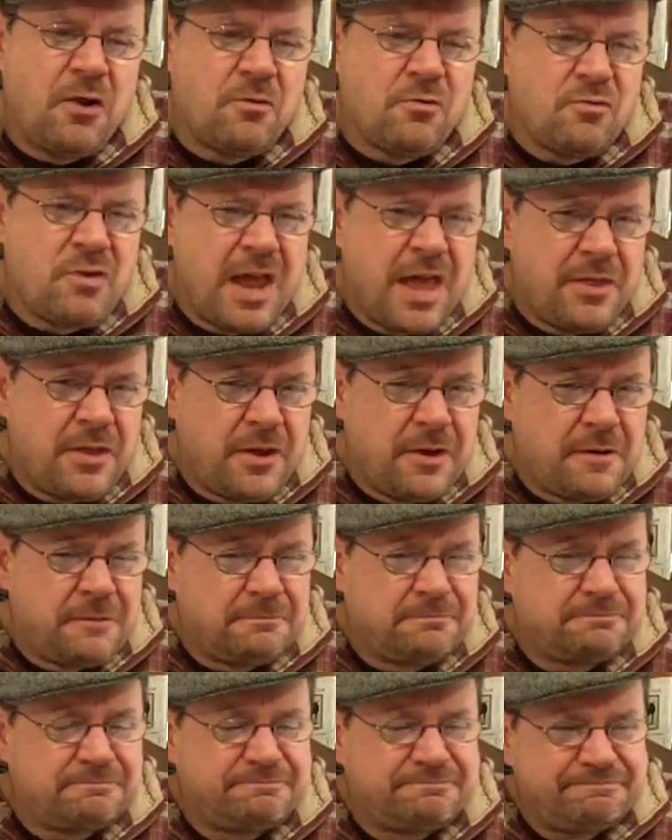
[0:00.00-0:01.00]
rather
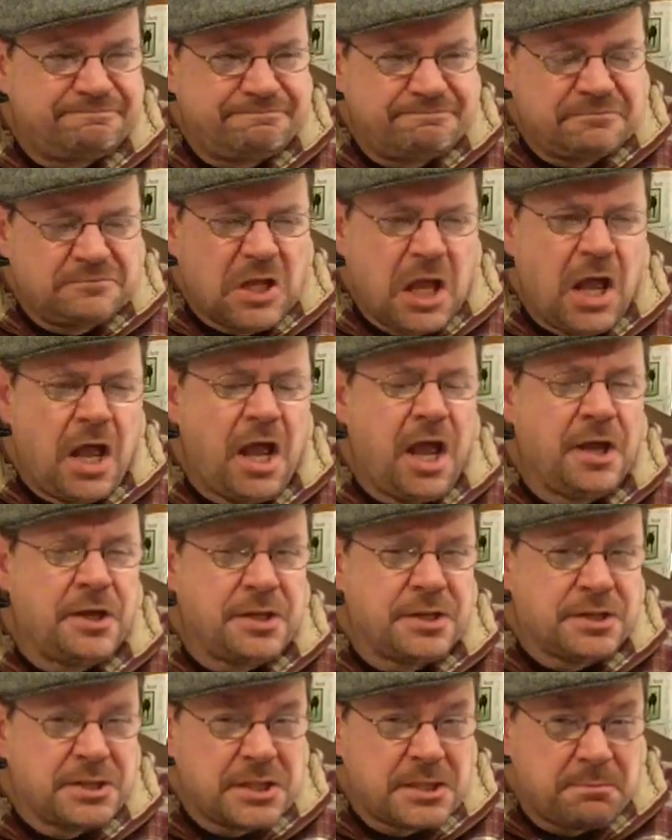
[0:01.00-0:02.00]

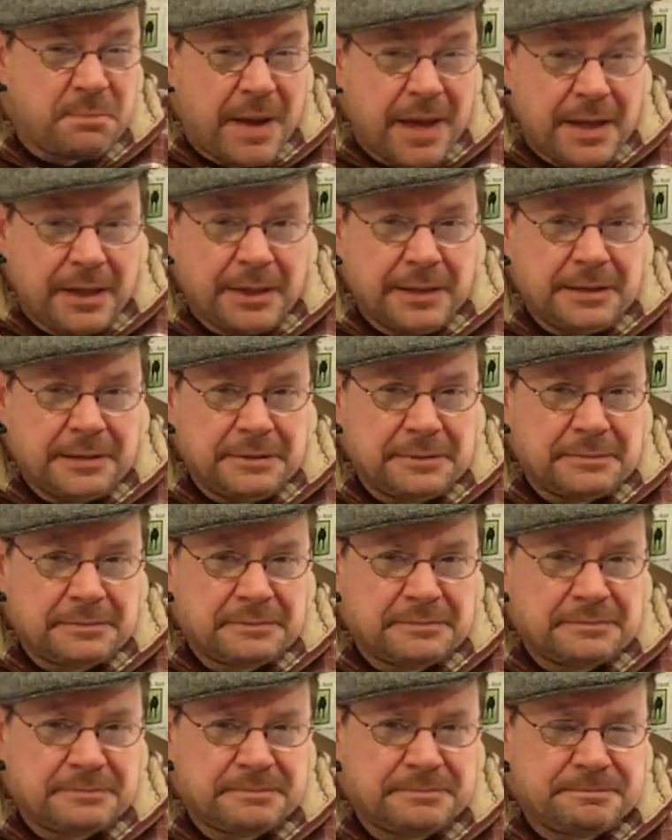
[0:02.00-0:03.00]
uninspiring.
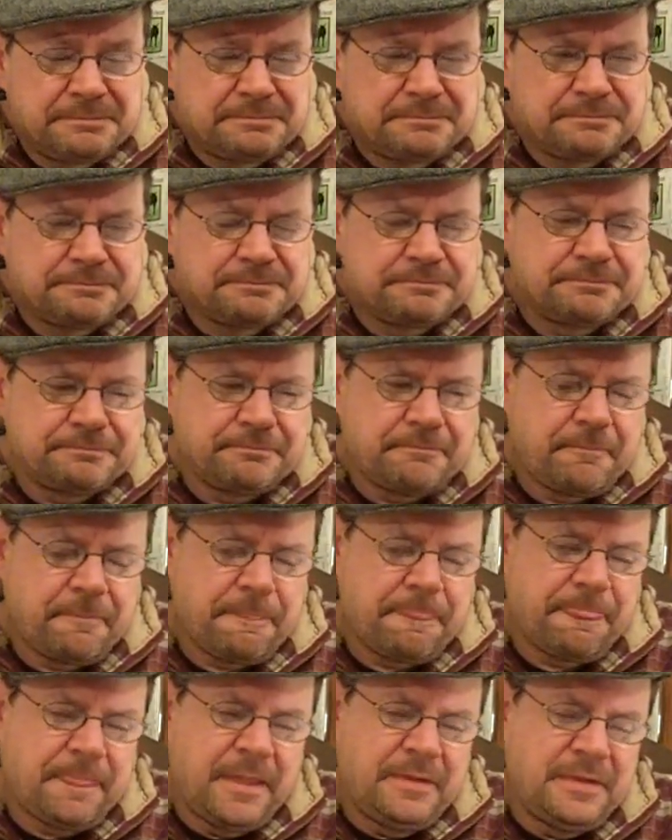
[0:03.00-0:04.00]

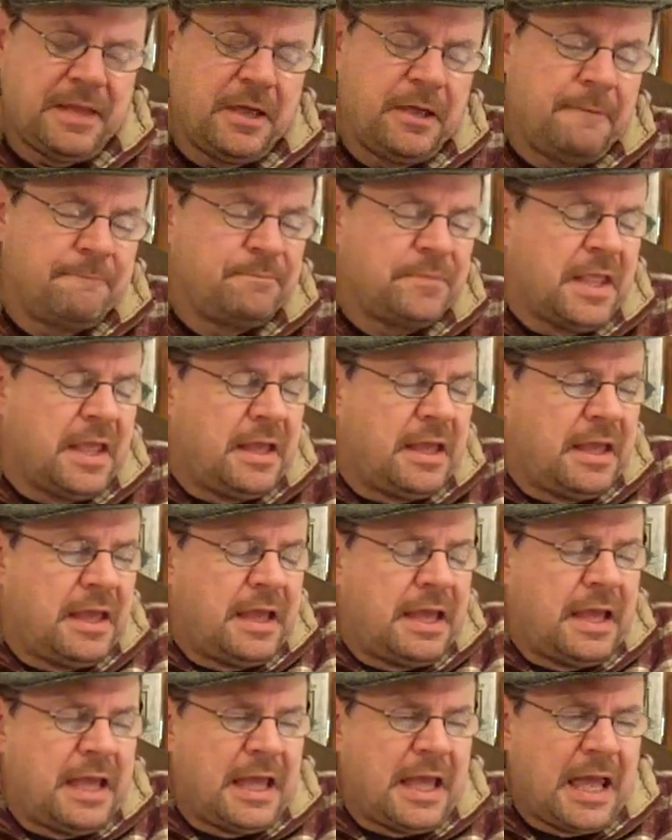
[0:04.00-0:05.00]
Now,
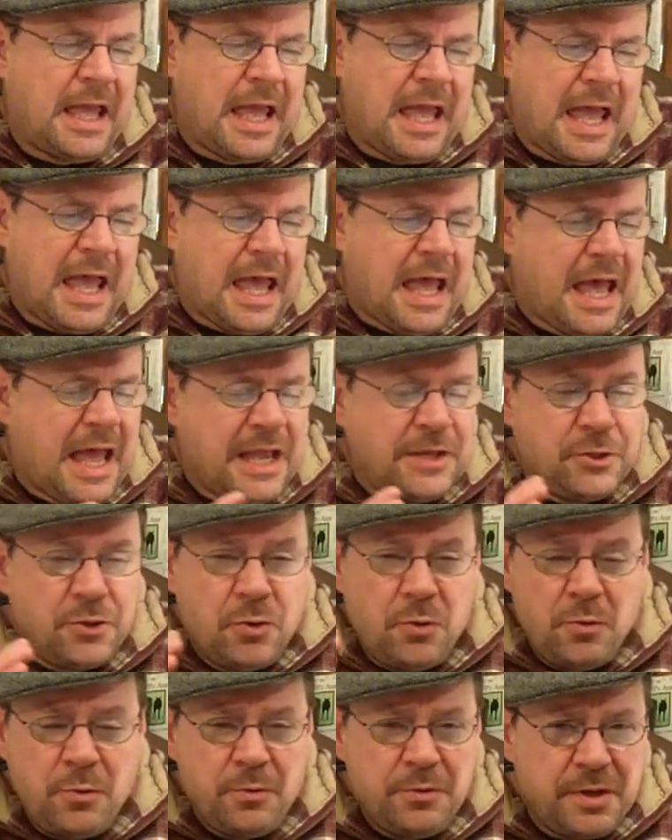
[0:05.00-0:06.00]
I
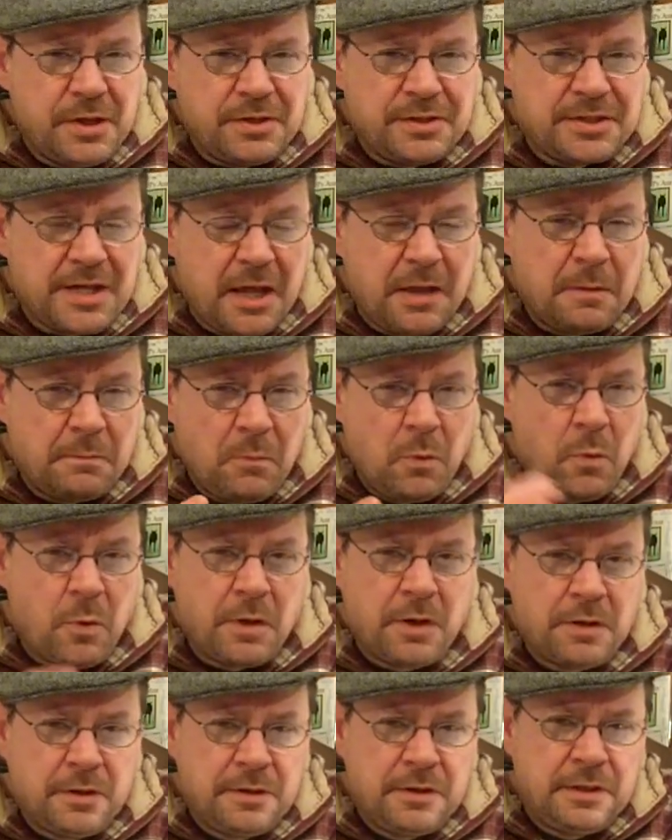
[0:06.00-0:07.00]
know that
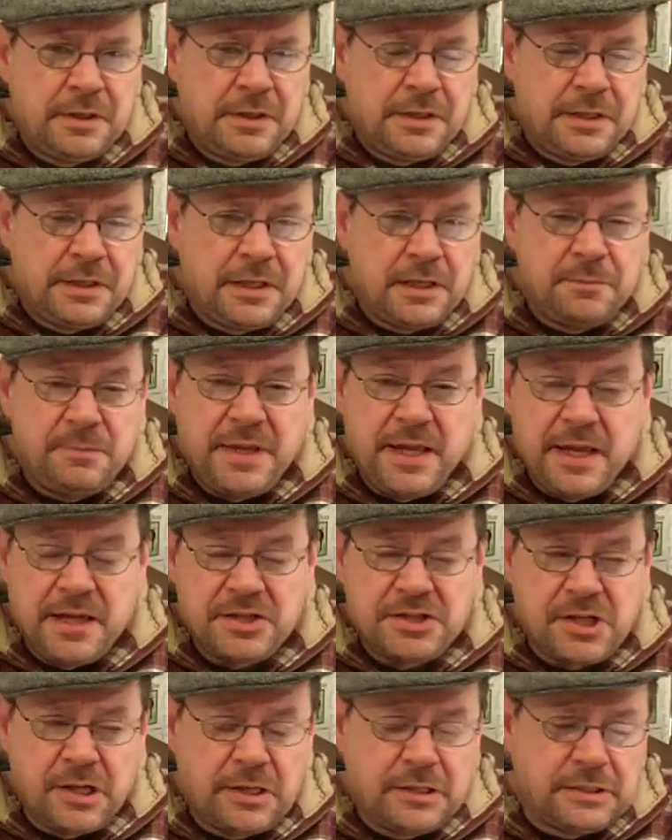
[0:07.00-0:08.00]
Dalmore can be
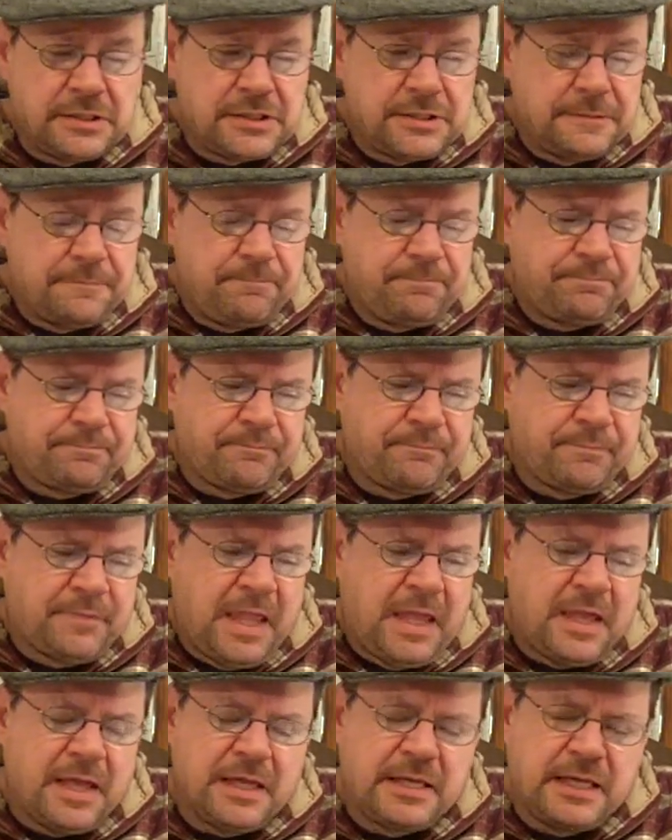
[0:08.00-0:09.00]
excellent.
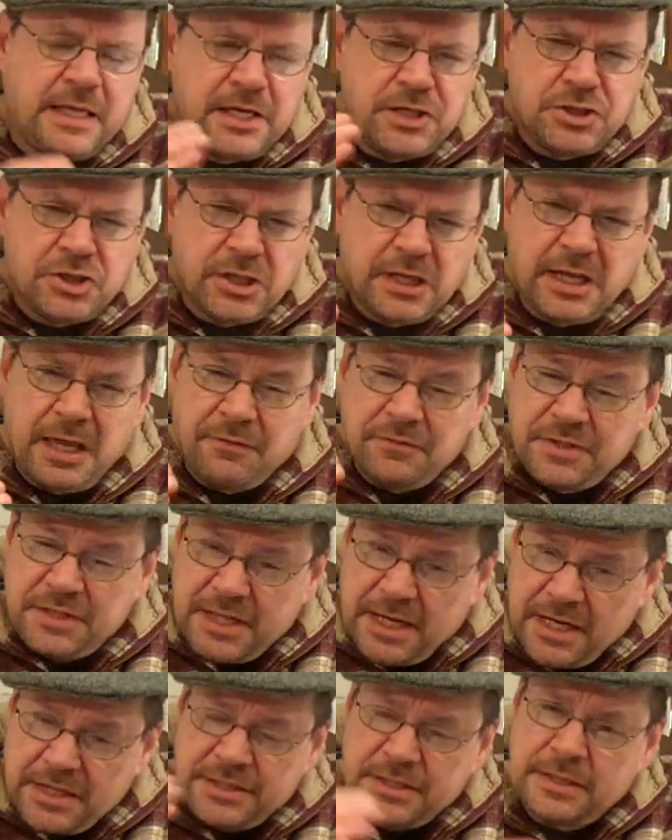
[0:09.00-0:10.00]
Occasionally I've
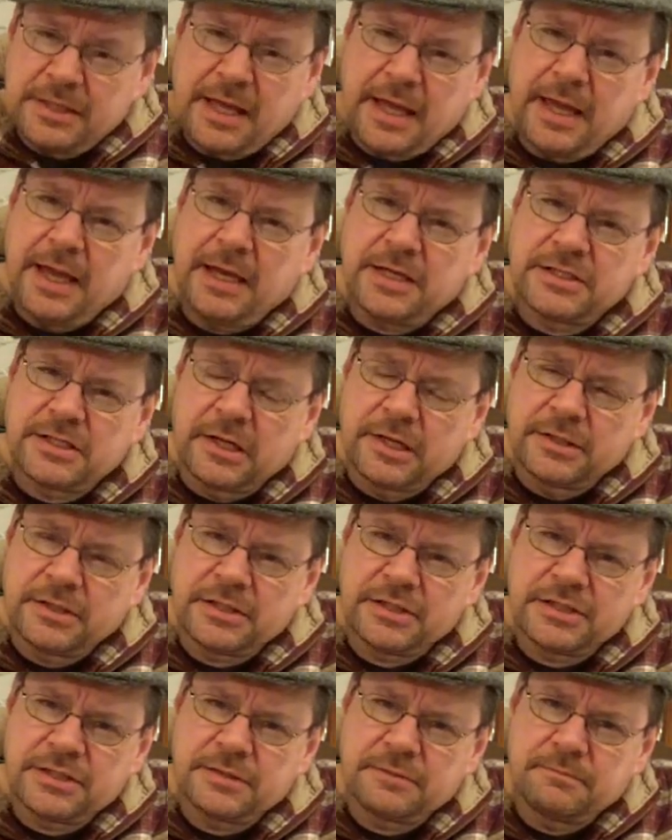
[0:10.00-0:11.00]
tasted that
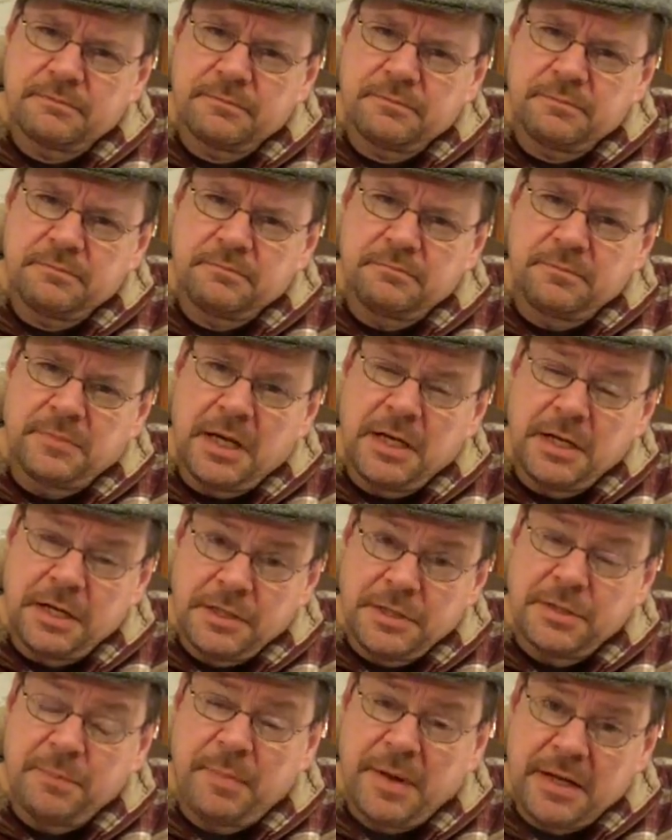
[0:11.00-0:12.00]
excellence in
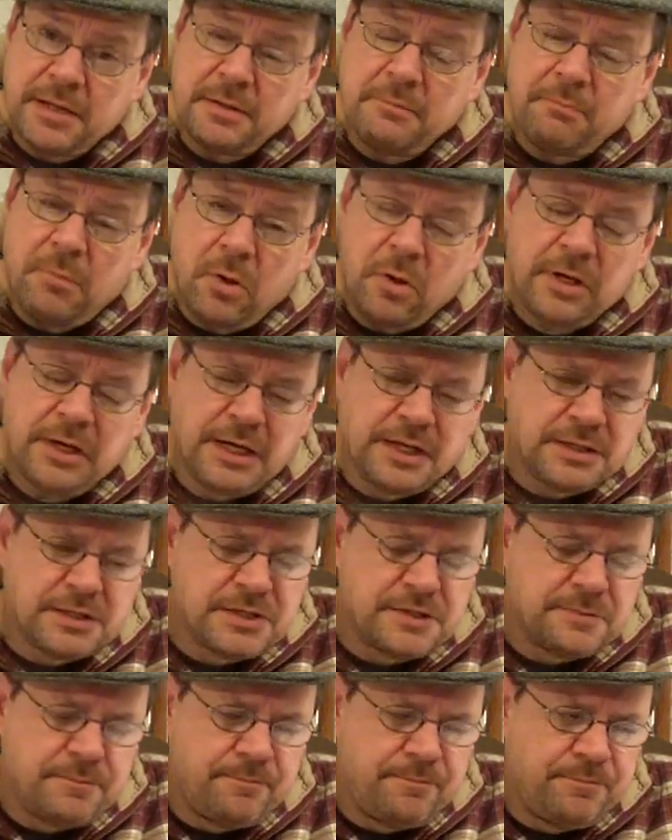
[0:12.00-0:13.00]
independent
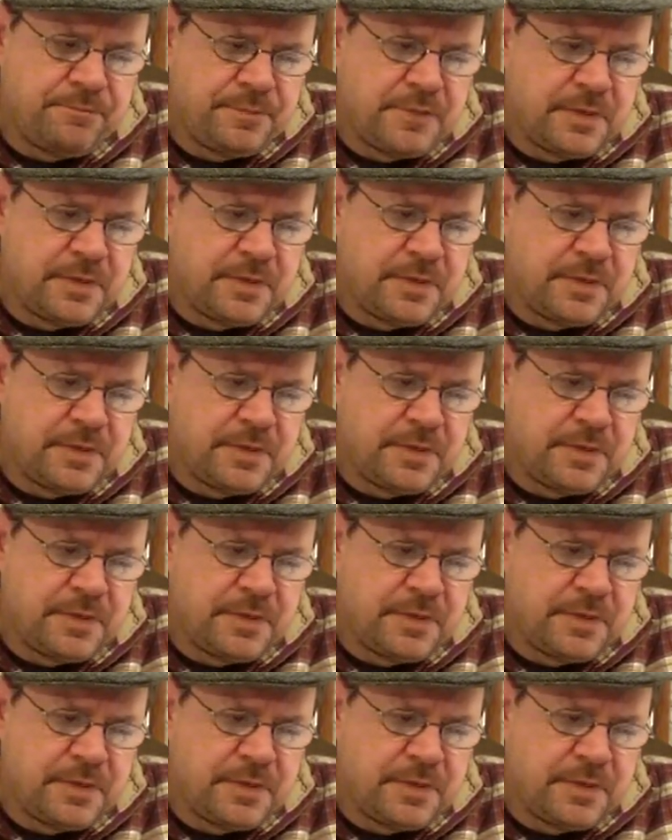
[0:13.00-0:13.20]
bottlings,